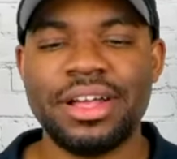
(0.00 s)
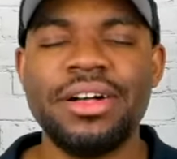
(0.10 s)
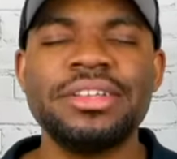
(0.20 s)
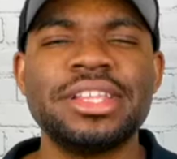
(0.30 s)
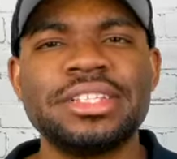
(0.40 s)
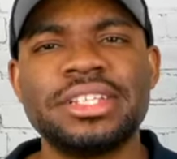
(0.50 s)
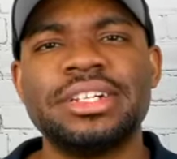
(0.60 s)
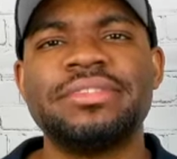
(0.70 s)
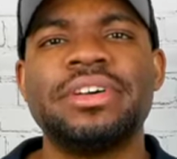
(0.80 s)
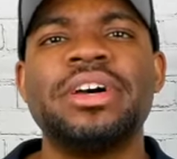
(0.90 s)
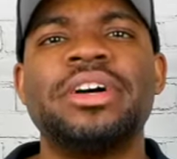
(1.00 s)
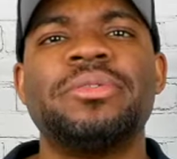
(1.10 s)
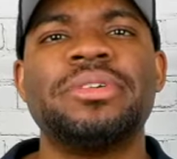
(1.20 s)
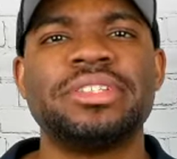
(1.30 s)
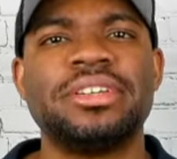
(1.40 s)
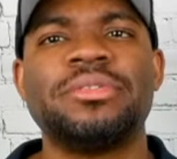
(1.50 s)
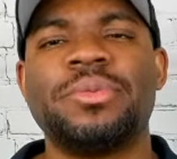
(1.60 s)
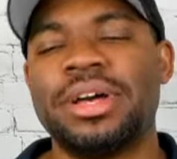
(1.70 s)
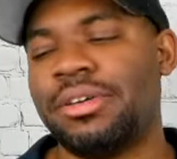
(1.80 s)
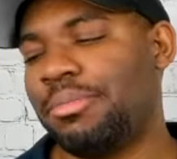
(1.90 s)
All of that stuff was good and
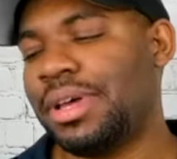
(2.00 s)
well.